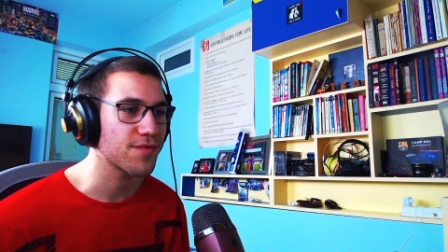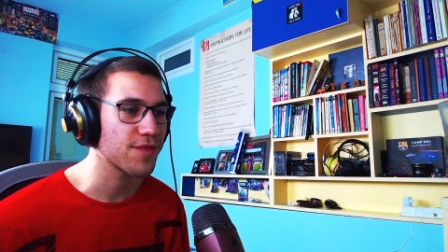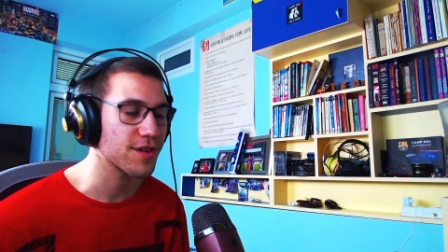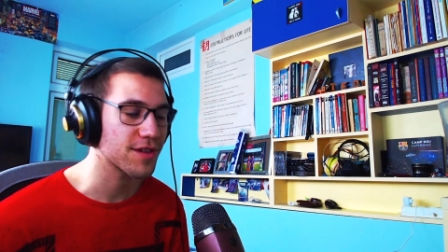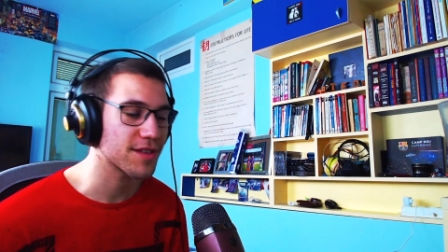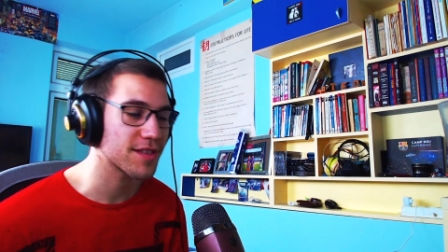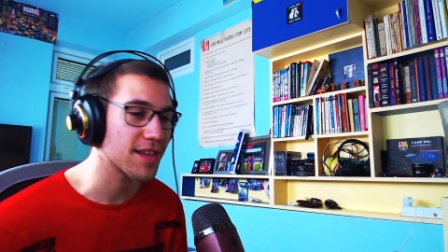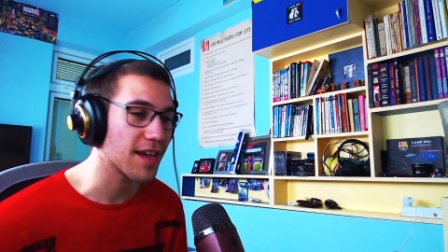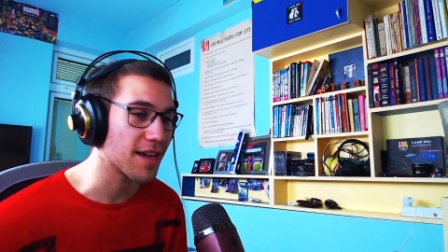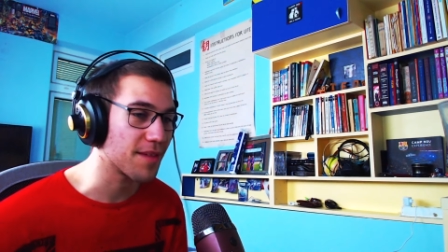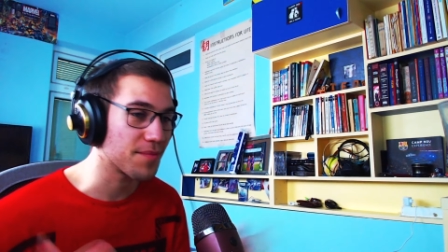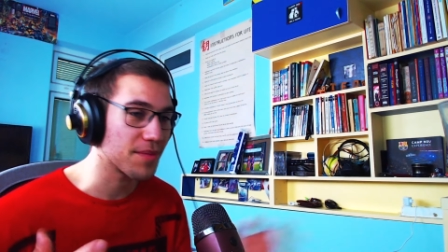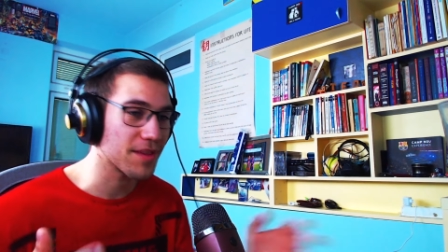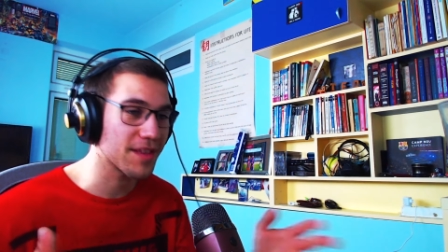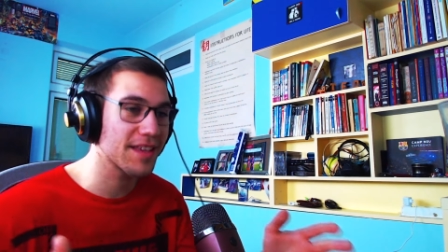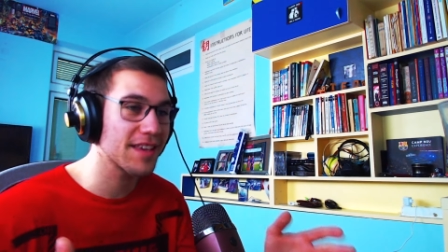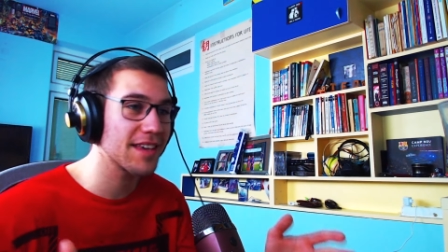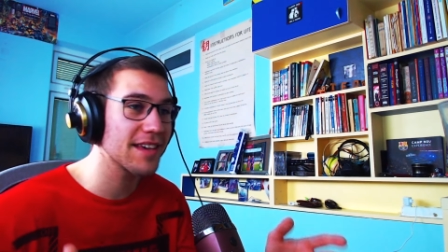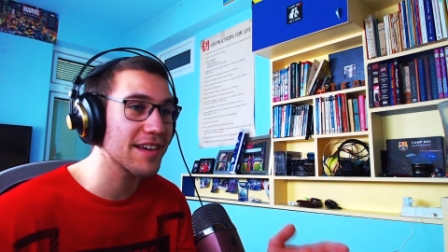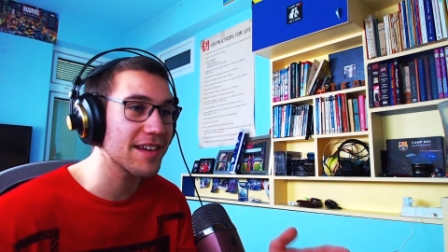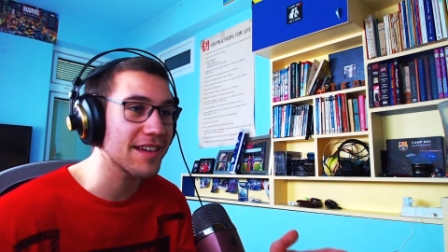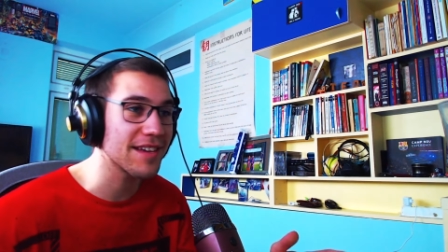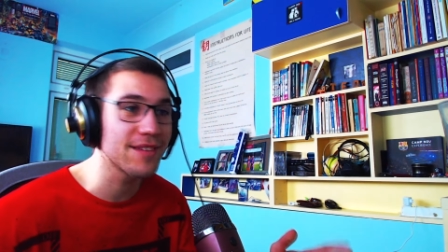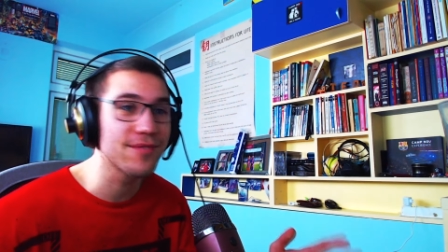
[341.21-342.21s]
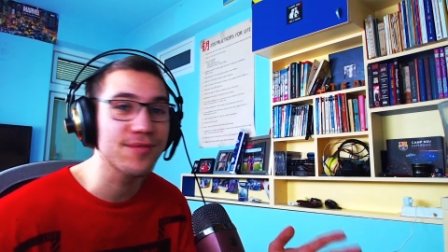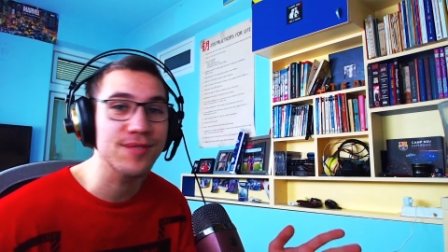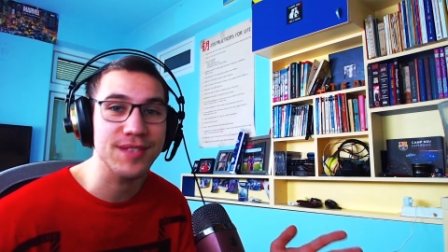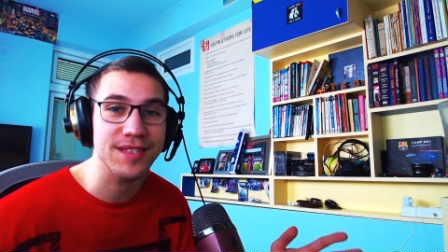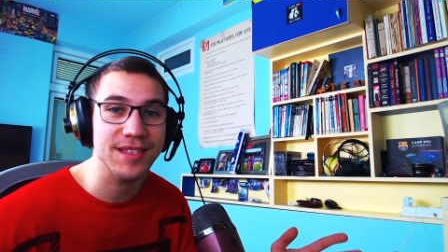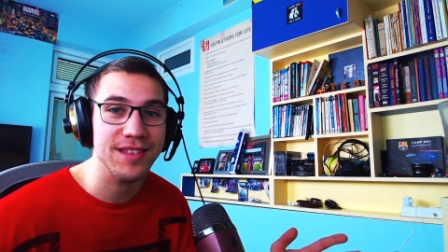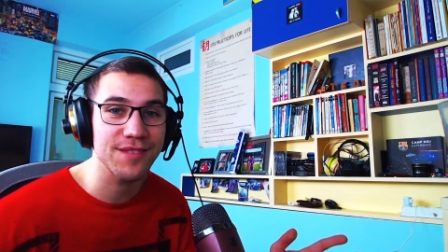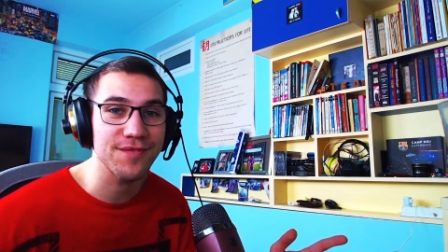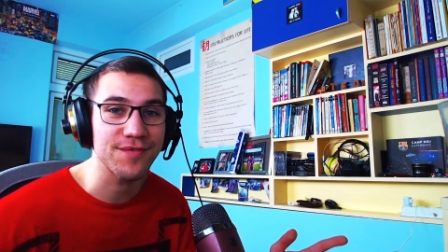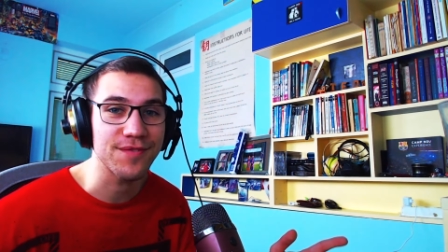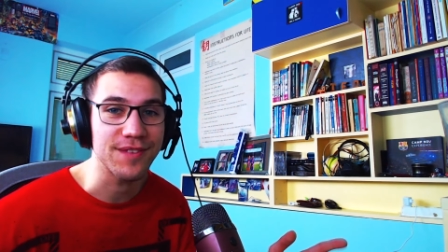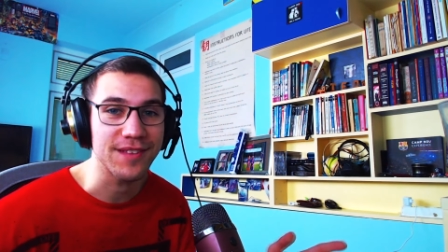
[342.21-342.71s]
fresh side. But here it
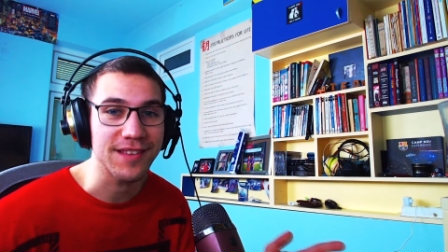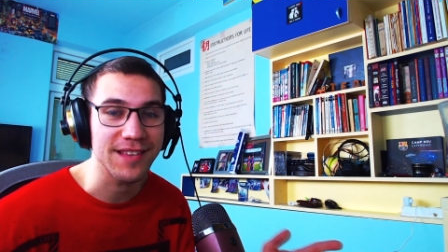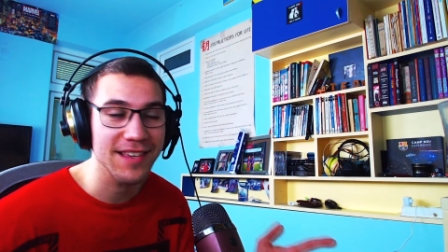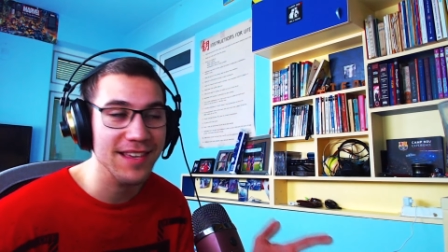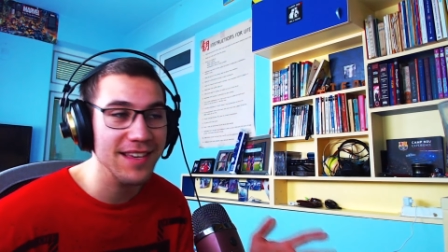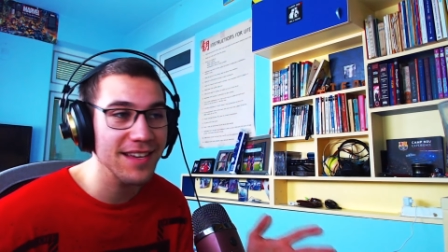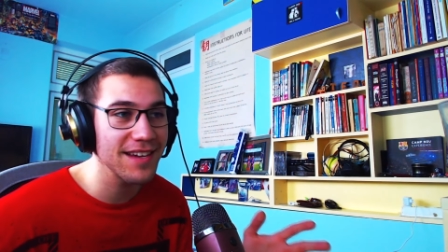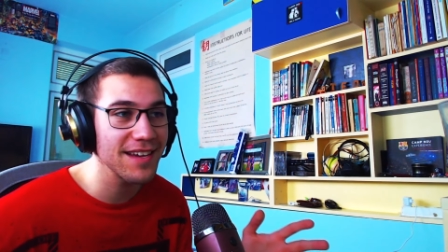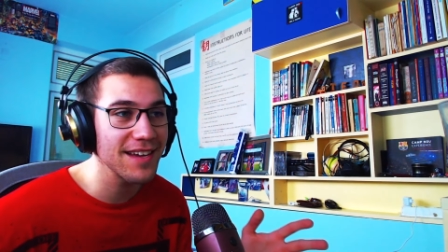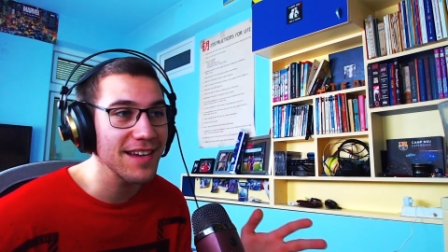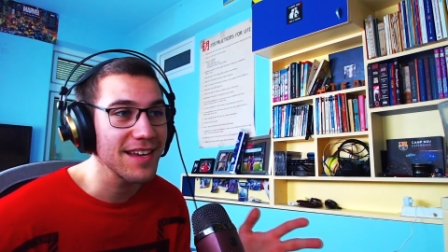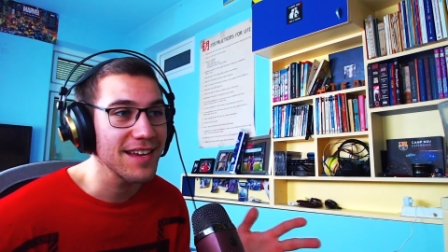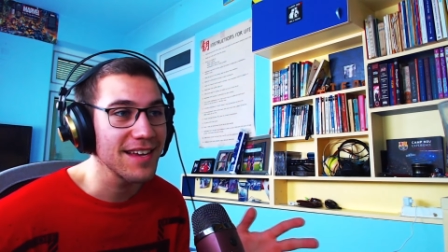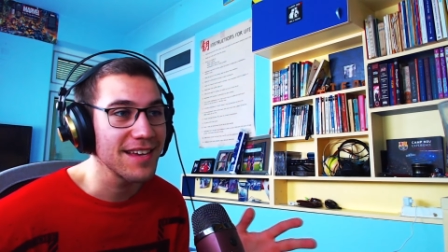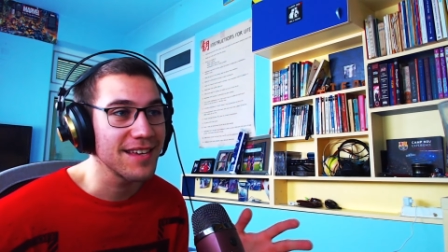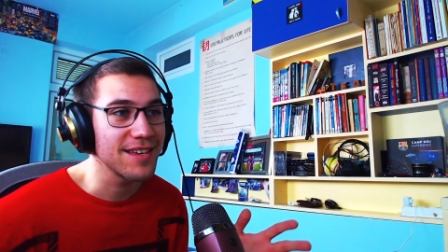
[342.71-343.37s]
was different. Here